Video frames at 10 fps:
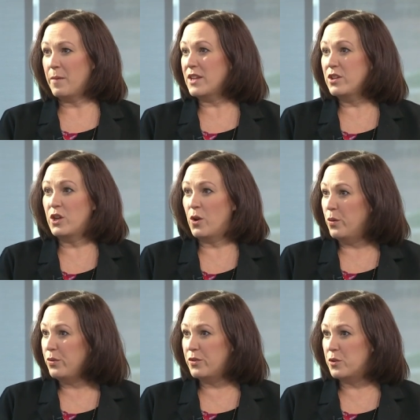Um, I took an
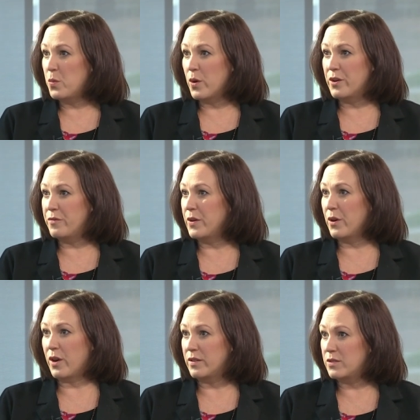oath to support and
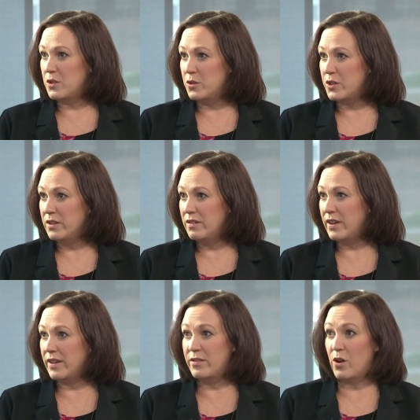defend our Constitution
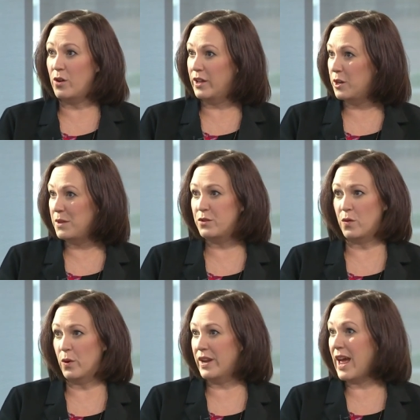against all enemies,
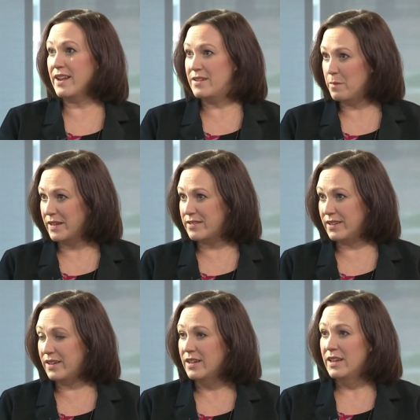foreign and
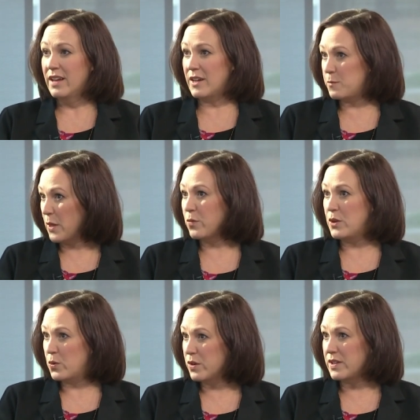domestic. I spent
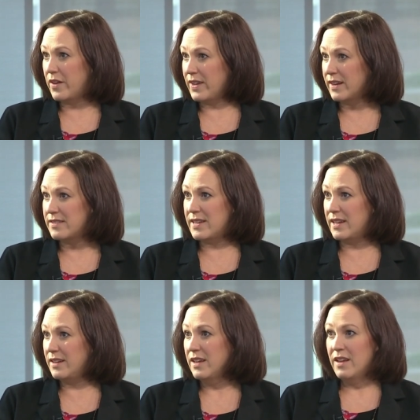three tours in
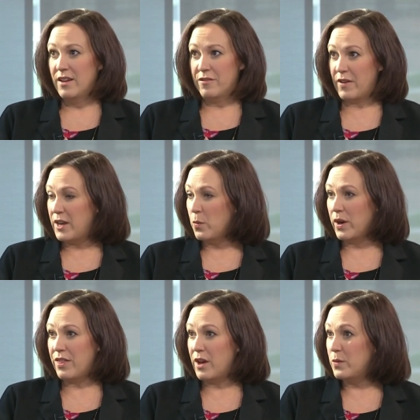Afghanistan fighting
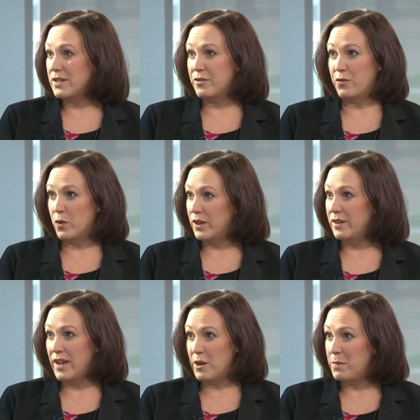what I thought was a
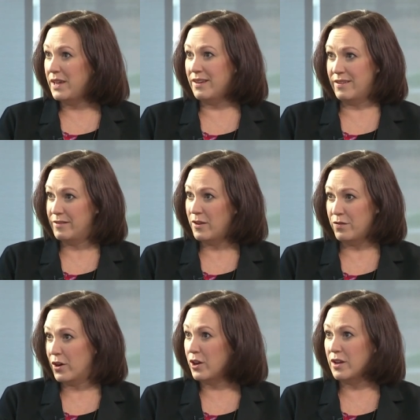foreign enemy uh,
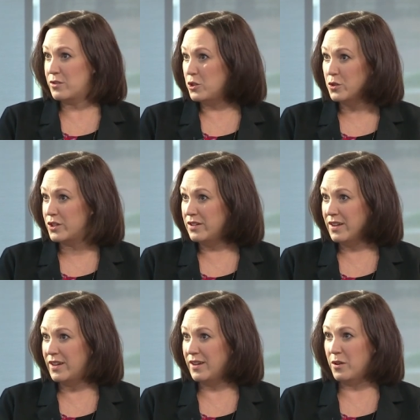of our
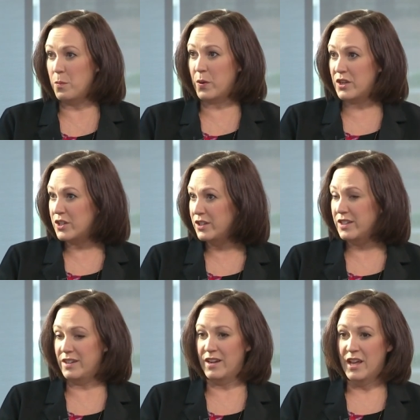Constitution, uh,
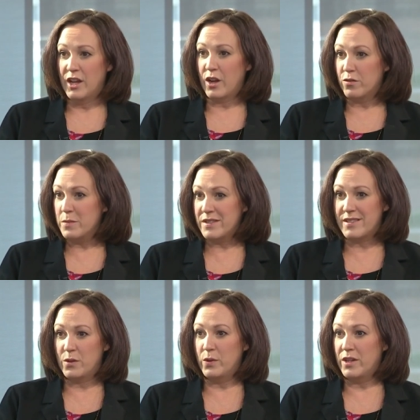oppression and
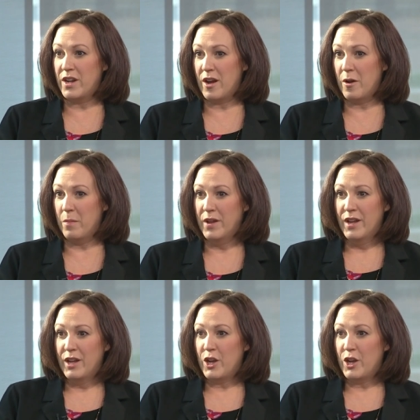governments that would, um,